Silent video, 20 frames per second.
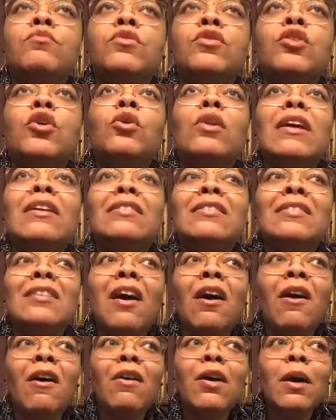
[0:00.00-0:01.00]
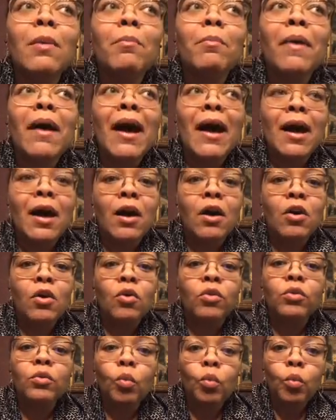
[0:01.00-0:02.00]
So let's talk
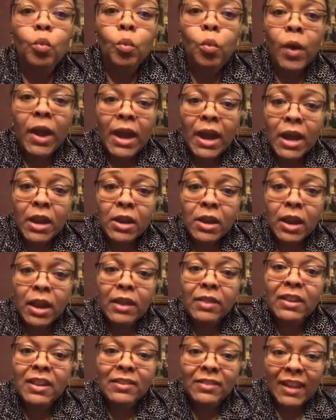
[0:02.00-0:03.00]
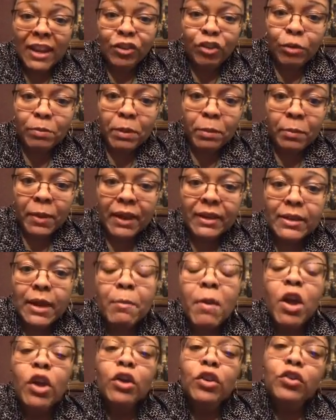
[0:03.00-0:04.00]
about when these things should be picked
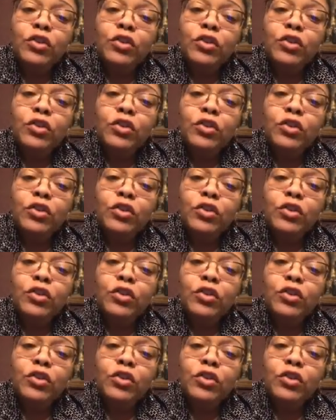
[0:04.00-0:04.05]
up.